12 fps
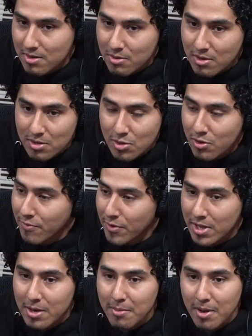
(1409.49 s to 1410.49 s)
You could
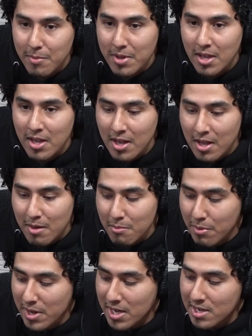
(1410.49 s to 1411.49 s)
forget about me
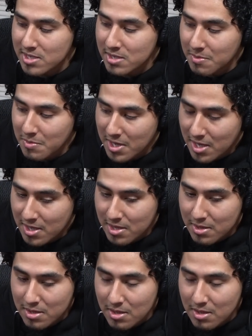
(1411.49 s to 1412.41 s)
because to me,